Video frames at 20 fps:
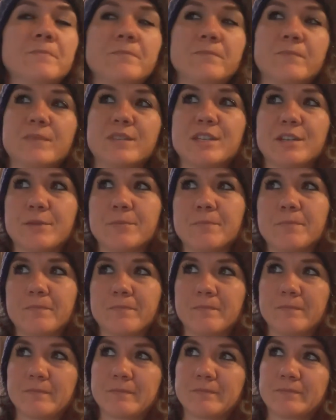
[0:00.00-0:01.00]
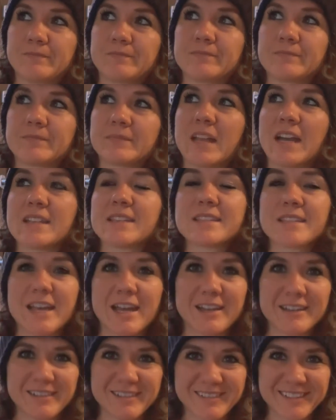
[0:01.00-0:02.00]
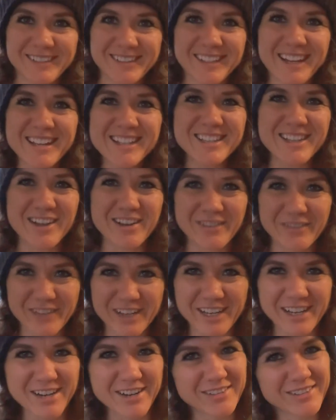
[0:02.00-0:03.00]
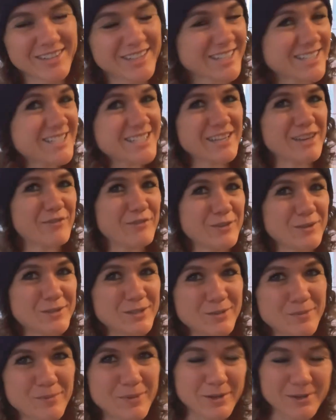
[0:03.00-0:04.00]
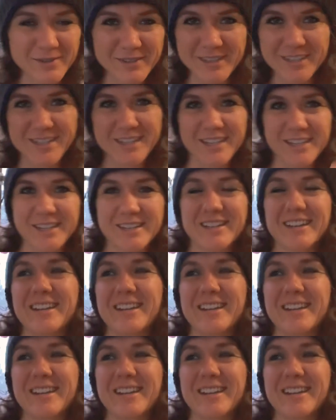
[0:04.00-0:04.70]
So that's that. Nice long video. Let's see if YouTube posts it.